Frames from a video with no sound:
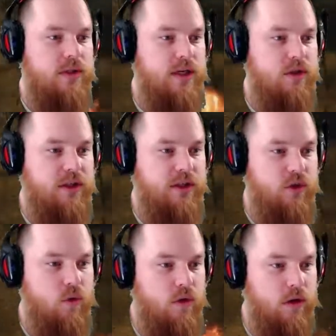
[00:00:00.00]
was actually a
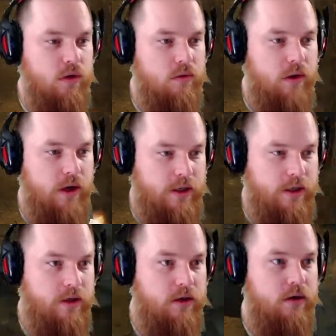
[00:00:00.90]
door right
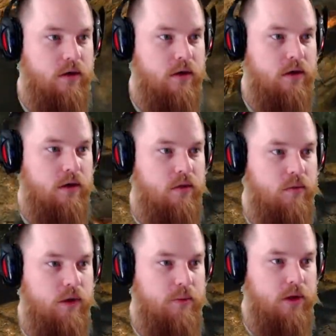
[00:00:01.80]
here
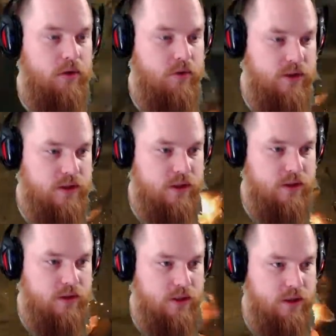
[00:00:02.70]
right below the
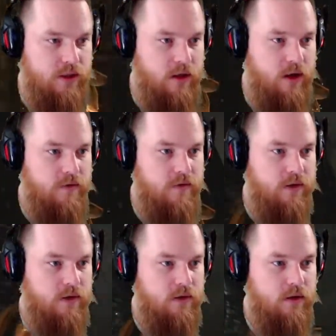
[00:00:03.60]
skeleton in the
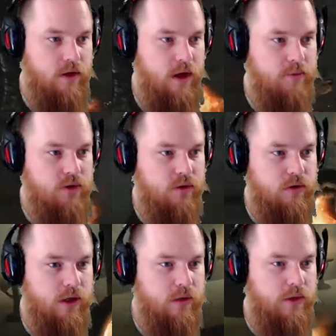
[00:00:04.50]
coffin. I'm so
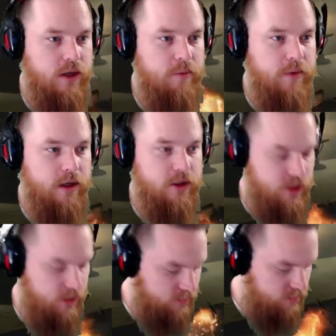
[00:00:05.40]
glad we came back and
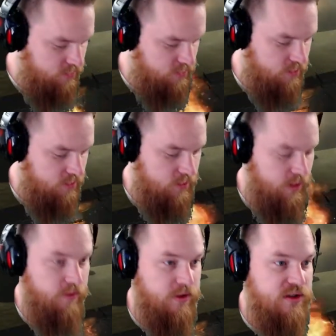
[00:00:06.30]
checked.
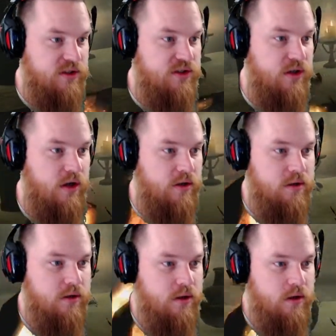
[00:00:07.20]
That would have
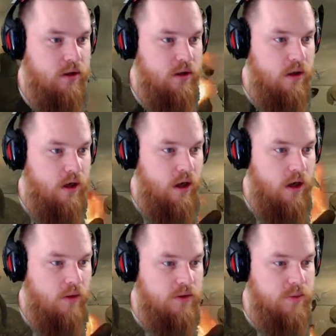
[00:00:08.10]
sucked.
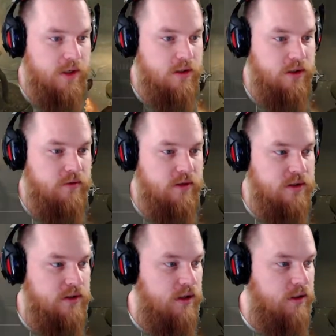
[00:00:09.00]
I was about to leave this
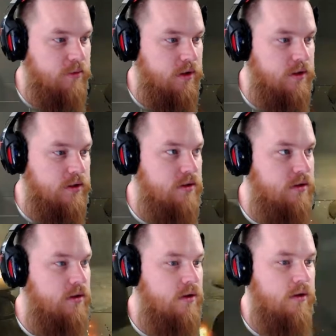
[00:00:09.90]
entire place.
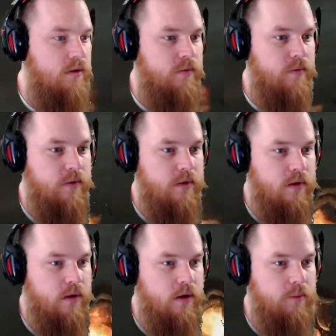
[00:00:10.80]

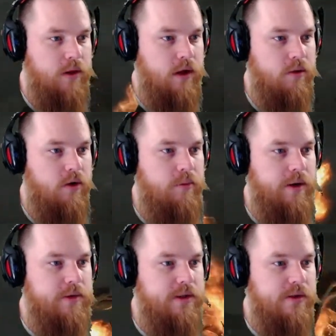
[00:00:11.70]
And be like, well,
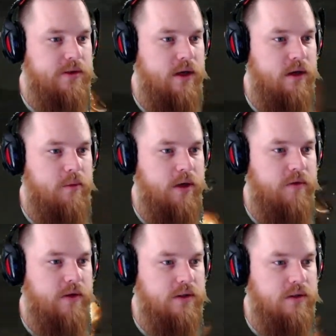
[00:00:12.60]
maybe it's outside above
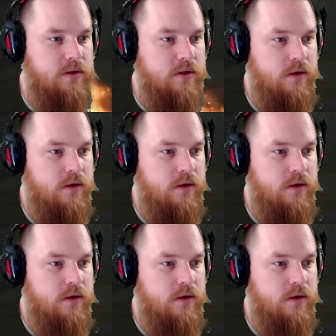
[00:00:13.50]
us.